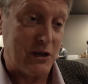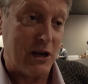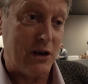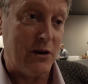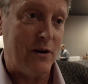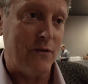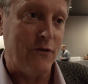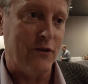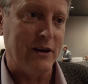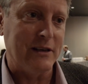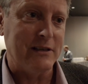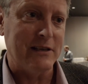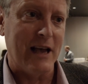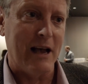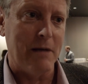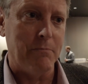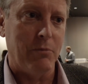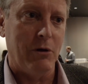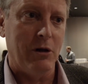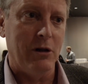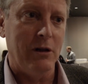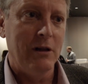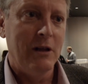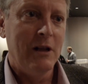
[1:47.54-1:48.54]
surgery, for
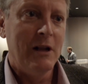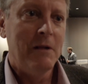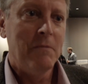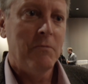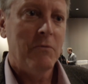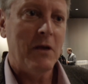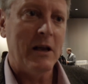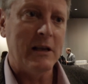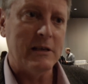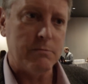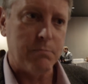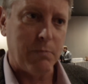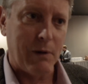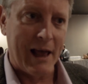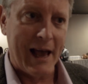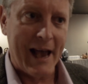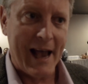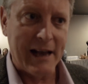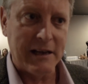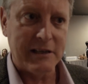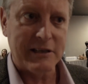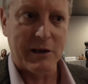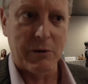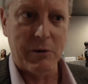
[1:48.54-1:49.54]
example, is
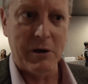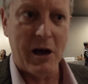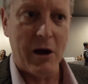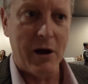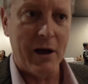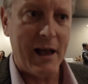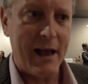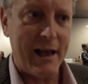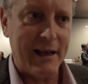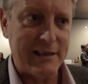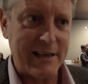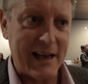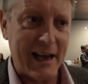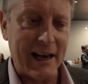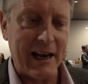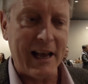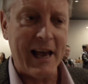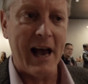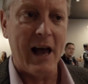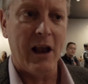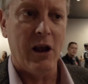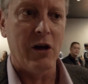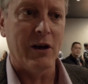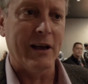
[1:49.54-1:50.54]
planned, so we know exactly
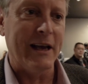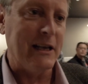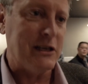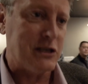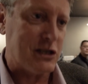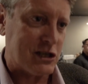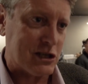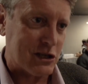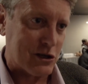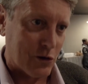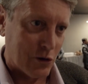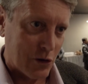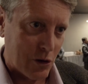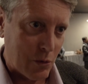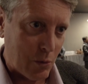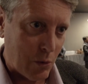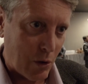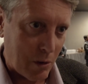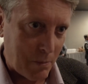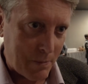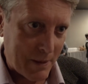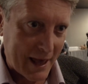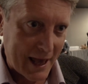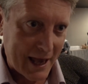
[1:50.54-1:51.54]
how long each screw
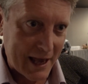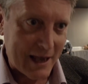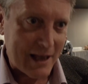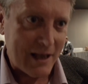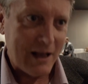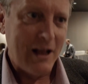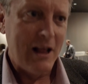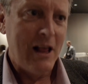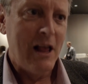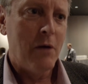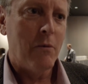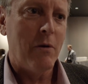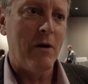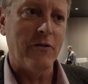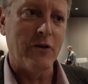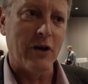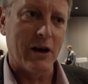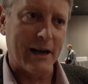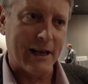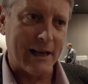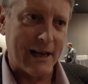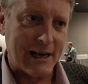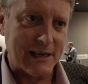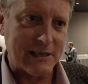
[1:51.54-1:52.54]
will be. We've
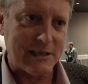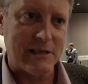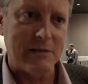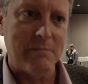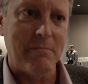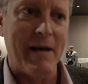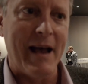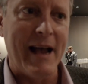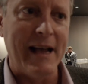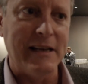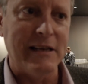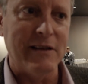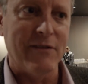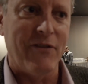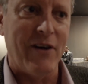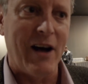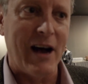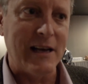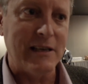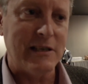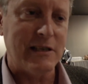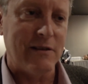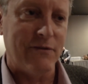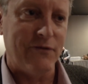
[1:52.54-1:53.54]
got a custom-made
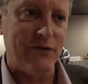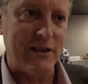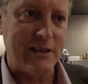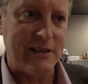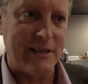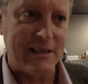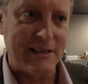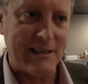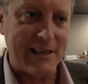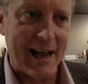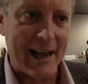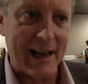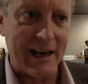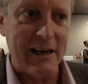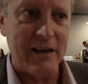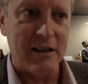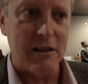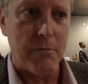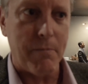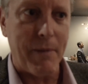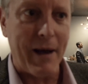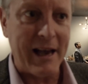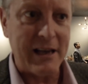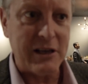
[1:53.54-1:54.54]
device that fits exactly with
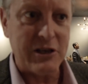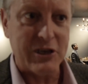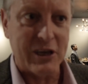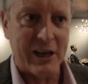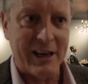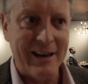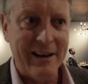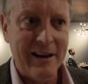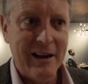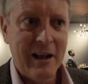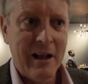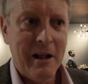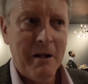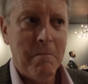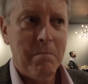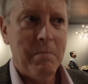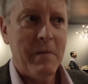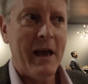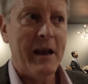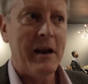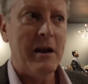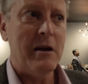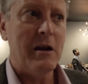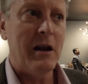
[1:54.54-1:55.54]
the patient,
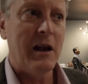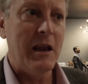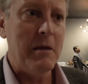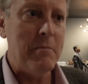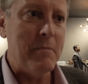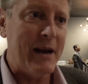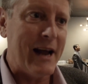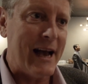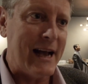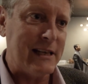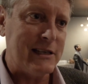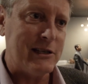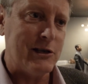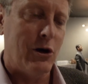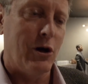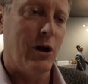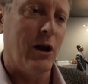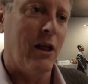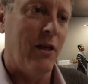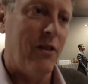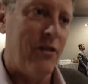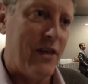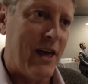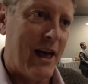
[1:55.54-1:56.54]
and it eliminates
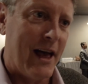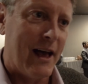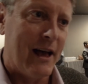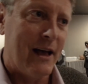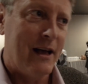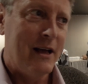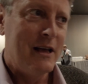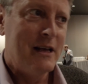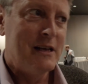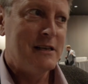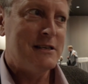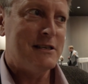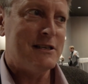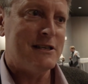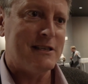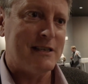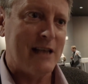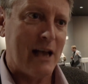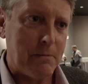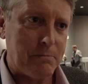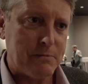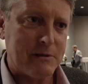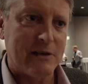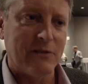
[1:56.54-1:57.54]
all of the
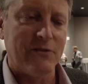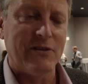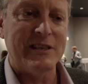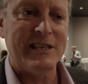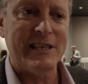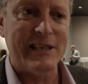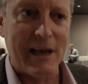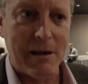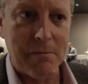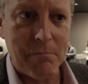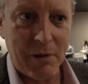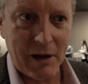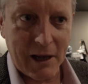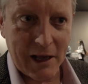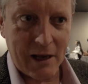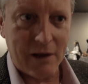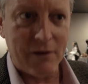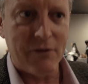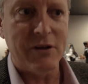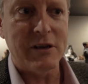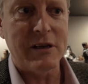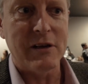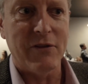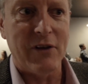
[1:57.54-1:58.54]
steps of assembly
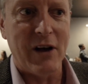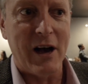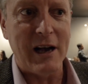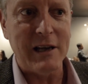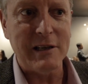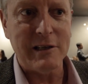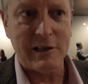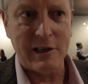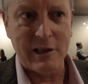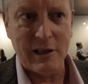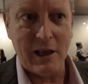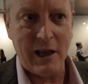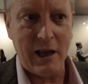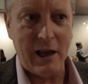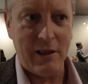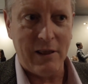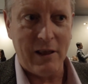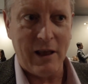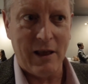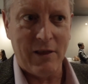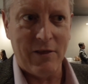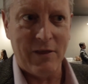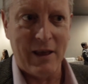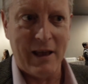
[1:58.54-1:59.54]
of a device in
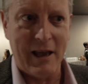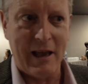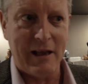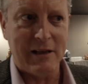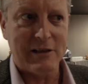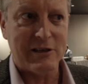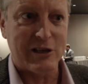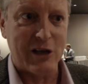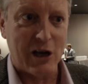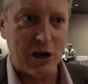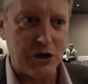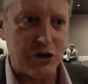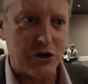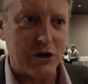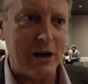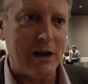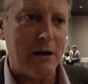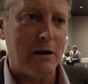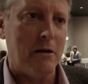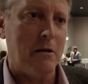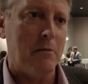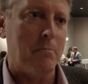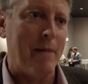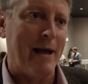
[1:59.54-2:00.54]
the surgery.
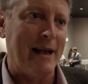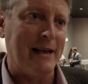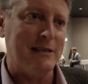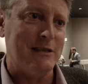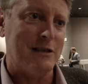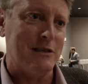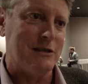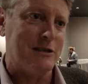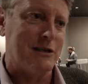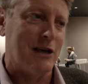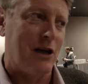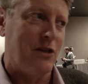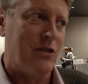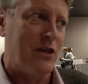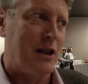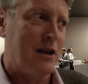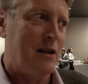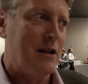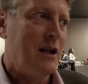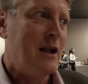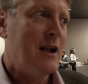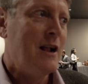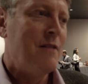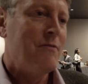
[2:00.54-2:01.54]
It makes it so
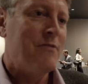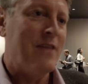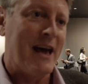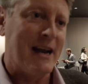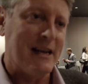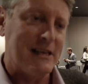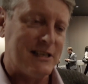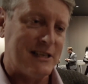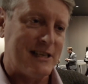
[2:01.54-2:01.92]
that that